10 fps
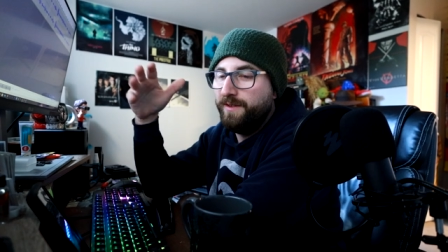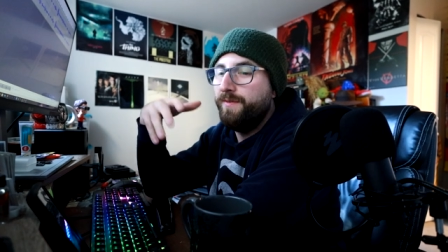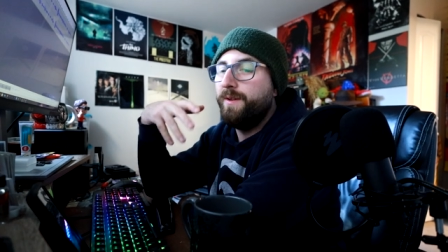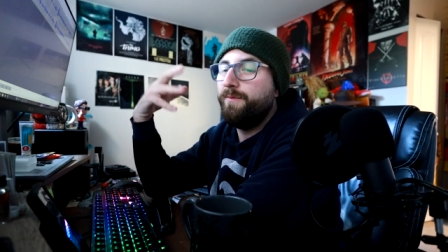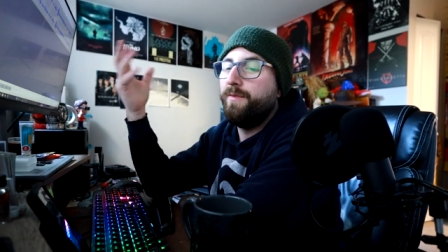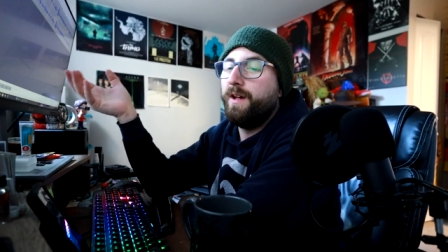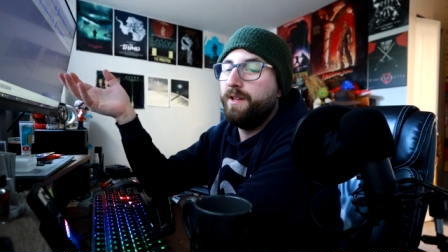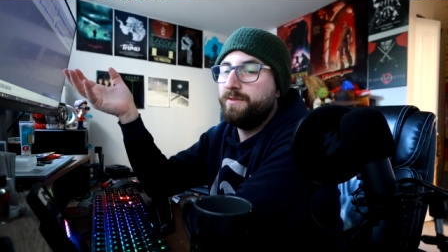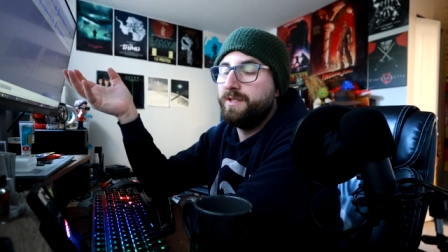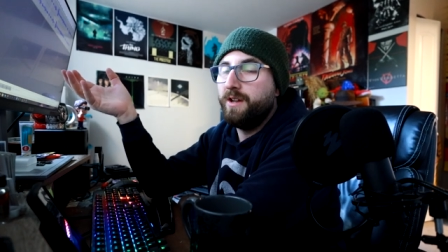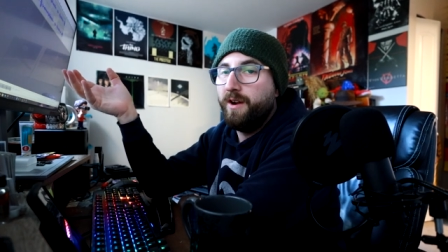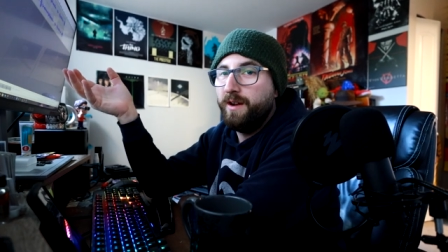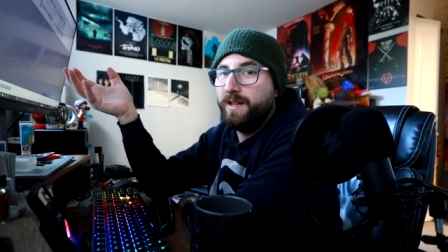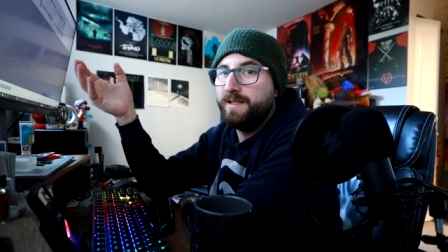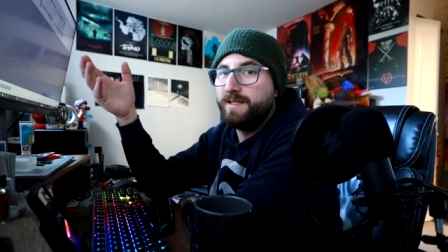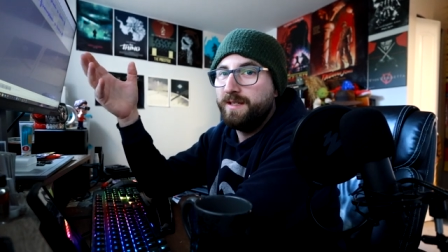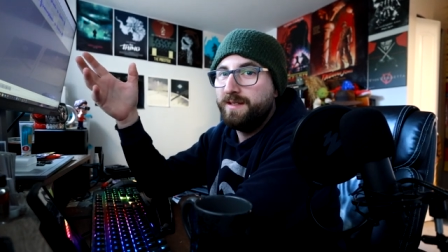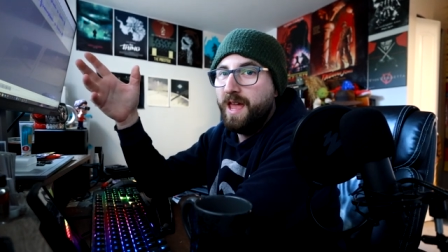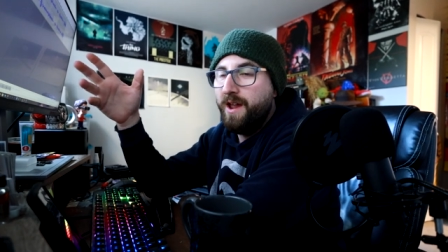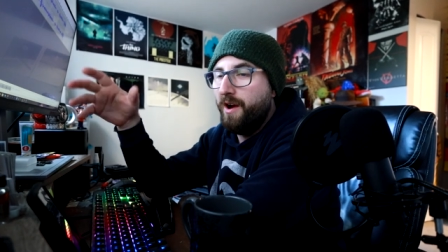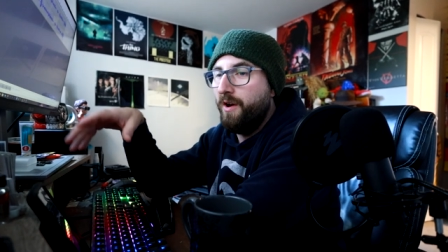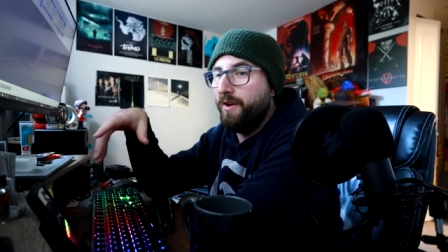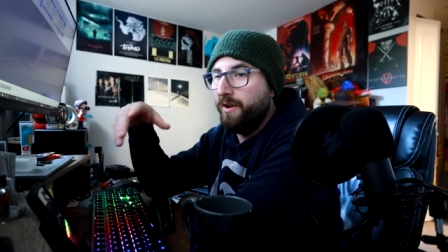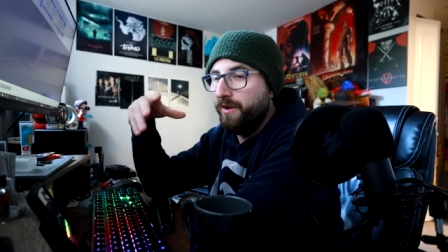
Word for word: The film follows the Guardians as they are